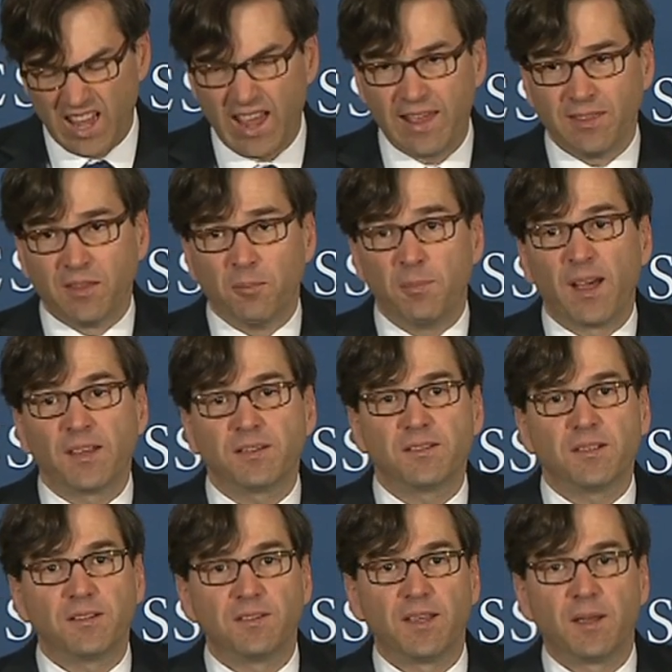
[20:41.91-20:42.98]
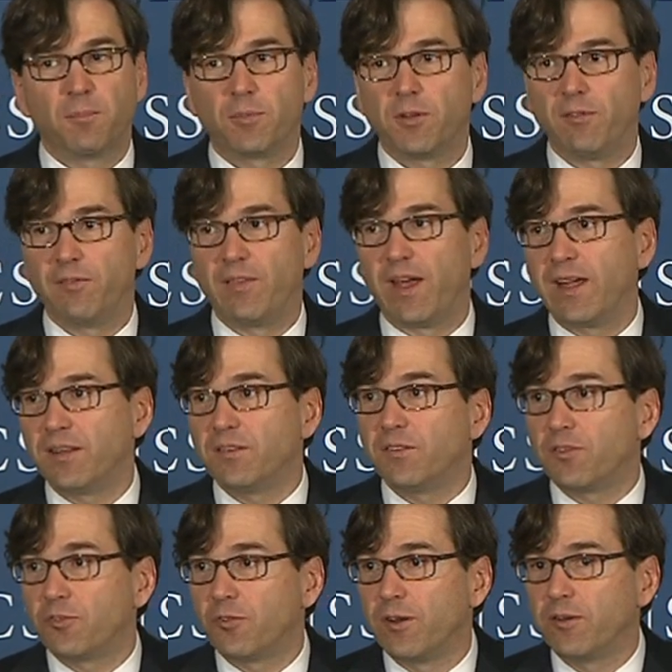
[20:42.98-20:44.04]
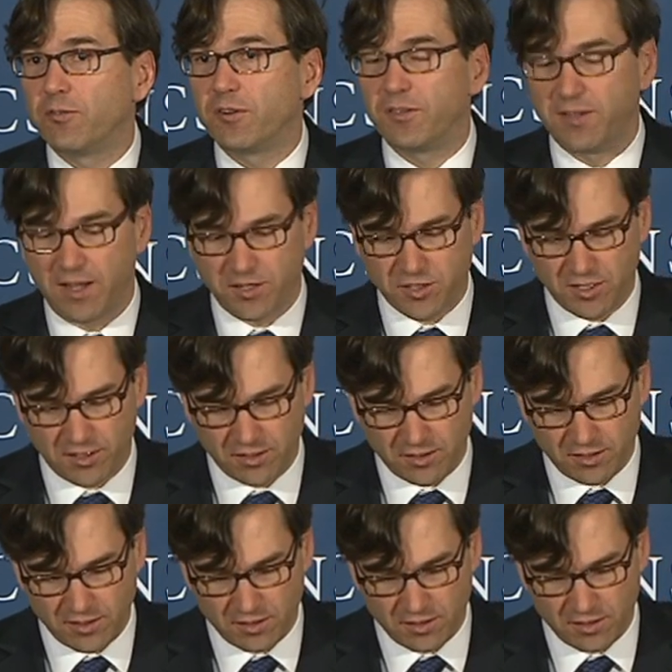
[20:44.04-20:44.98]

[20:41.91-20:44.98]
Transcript: And the best example of that is the Great Recession